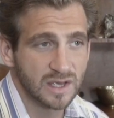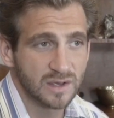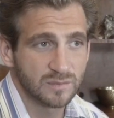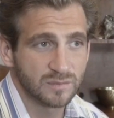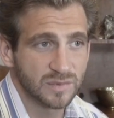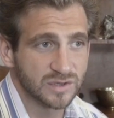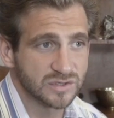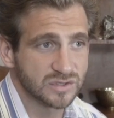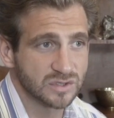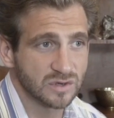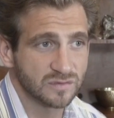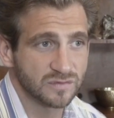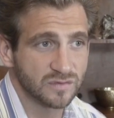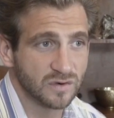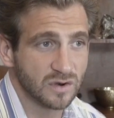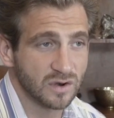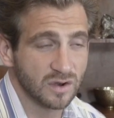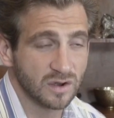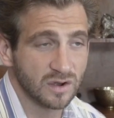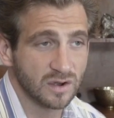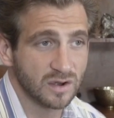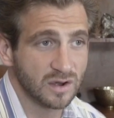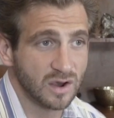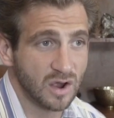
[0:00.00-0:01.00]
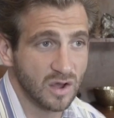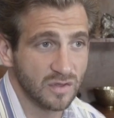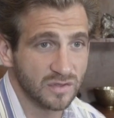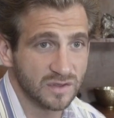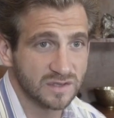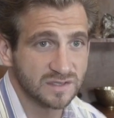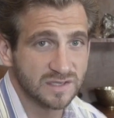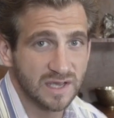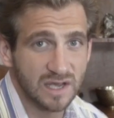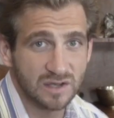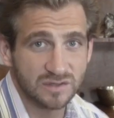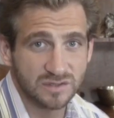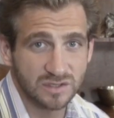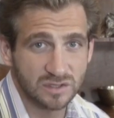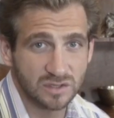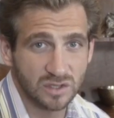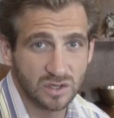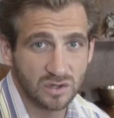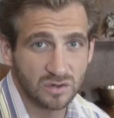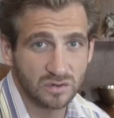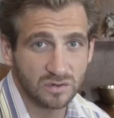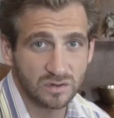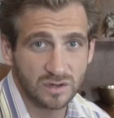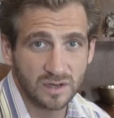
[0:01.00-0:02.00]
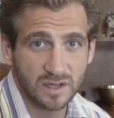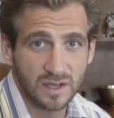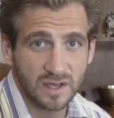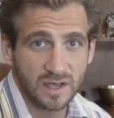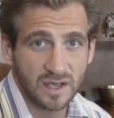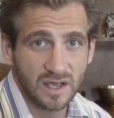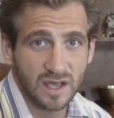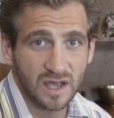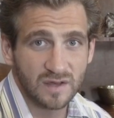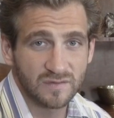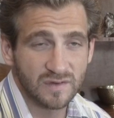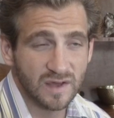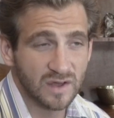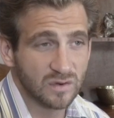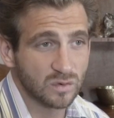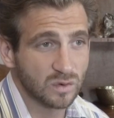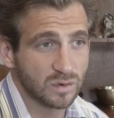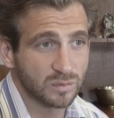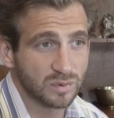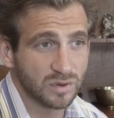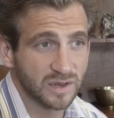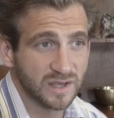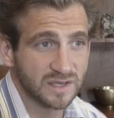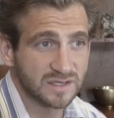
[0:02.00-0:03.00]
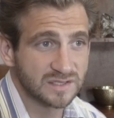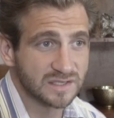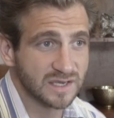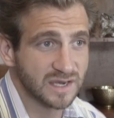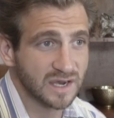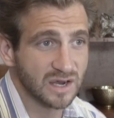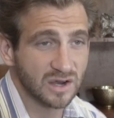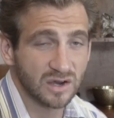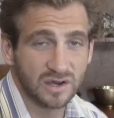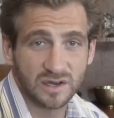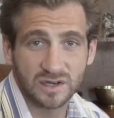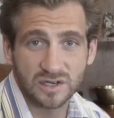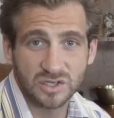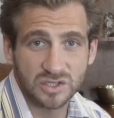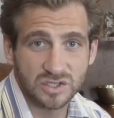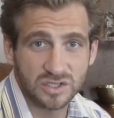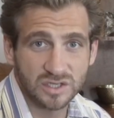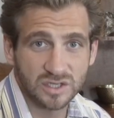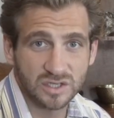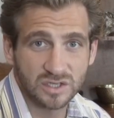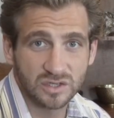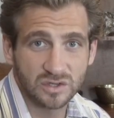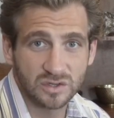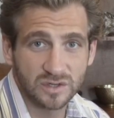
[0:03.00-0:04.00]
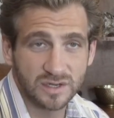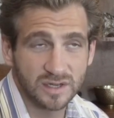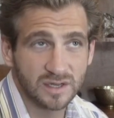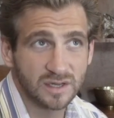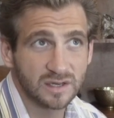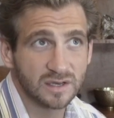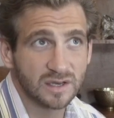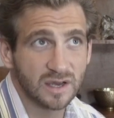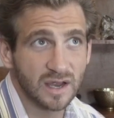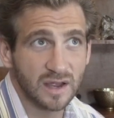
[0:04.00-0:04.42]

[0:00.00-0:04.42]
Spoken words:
But so far on this house alone, I've had to replace the air conditioning unit.